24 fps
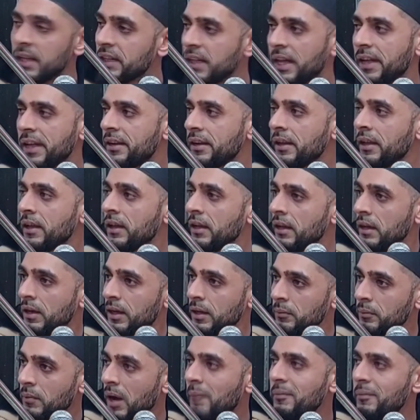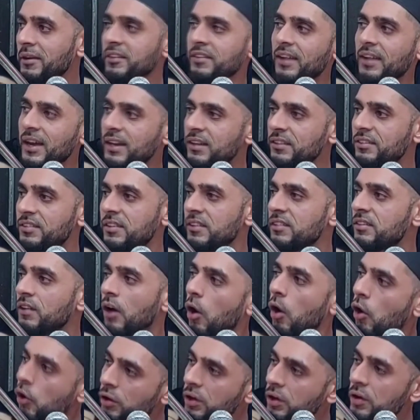then Imam Ghazali says the
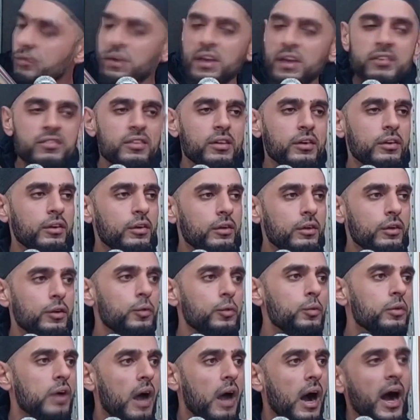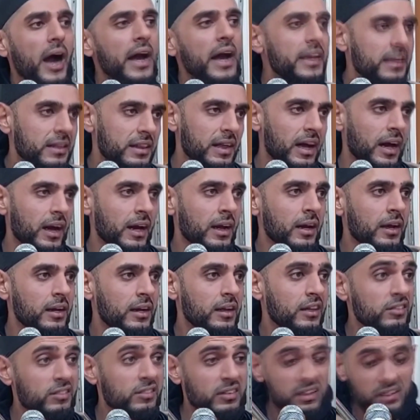only reason you would hide that
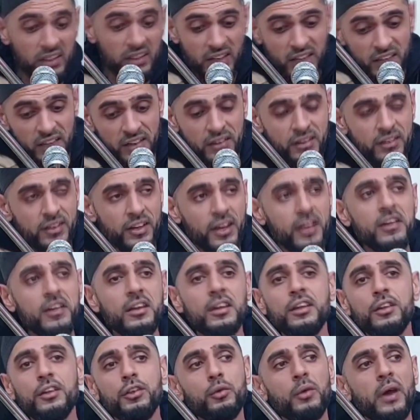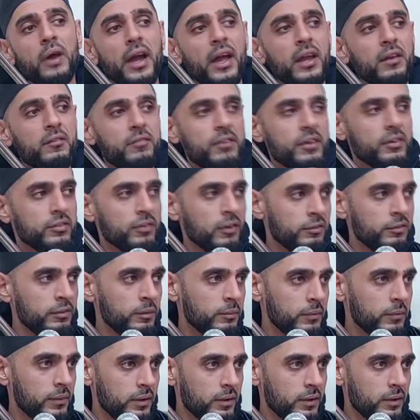is that internally you are envious of
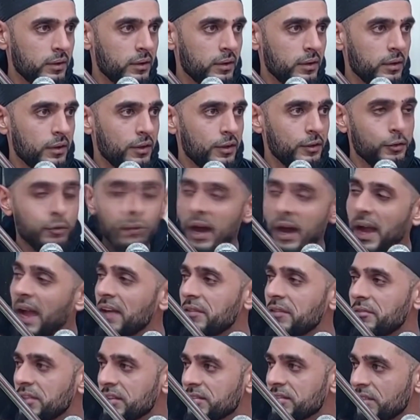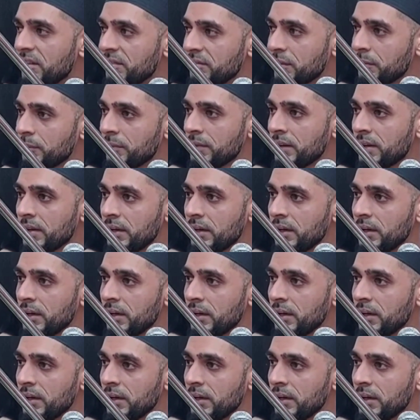him. You are envious of him,